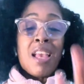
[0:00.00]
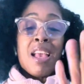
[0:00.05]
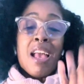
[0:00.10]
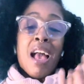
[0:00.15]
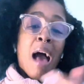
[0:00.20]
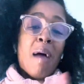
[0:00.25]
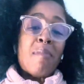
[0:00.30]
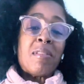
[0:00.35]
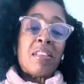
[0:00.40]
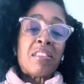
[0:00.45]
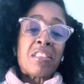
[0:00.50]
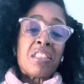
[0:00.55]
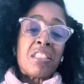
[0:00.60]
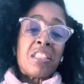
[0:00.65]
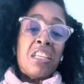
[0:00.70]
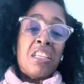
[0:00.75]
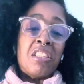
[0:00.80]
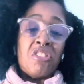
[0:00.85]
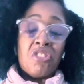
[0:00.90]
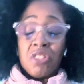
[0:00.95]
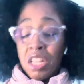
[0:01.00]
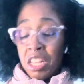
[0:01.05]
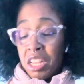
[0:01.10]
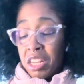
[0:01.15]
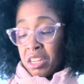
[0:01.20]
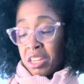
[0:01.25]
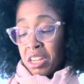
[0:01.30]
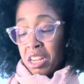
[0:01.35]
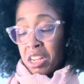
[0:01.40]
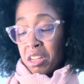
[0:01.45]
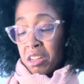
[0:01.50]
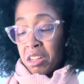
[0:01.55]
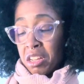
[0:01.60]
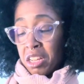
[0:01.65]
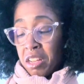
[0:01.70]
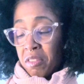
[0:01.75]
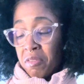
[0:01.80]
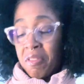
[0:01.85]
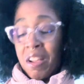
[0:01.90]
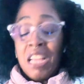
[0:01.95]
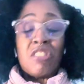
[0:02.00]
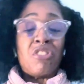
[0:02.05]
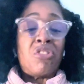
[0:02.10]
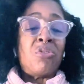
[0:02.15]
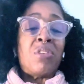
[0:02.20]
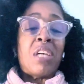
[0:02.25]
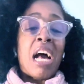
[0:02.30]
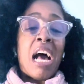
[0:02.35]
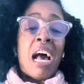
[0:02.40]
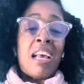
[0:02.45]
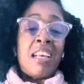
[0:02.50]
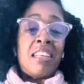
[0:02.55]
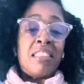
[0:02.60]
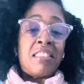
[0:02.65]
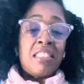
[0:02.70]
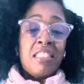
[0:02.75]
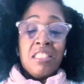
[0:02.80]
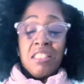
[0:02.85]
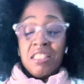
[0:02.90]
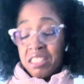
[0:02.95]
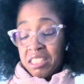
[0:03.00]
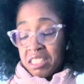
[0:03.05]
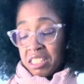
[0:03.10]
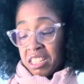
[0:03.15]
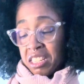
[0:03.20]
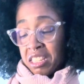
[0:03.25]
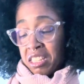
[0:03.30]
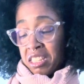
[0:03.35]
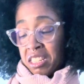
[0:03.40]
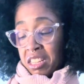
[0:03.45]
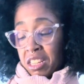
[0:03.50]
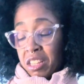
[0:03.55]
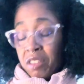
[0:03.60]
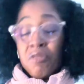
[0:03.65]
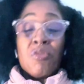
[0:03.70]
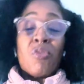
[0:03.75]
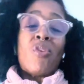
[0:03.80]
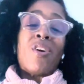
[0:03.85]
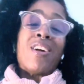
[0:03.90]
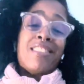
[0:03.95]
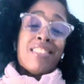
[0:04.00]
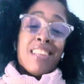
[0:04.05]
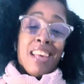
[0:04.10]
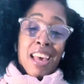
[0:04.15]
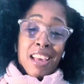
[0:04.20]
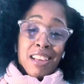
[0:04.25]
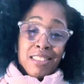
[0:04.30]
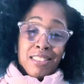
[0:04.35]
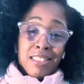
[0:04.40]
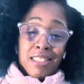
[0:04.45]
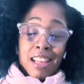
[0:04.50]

I'm just gonna invite you guys into the vortex.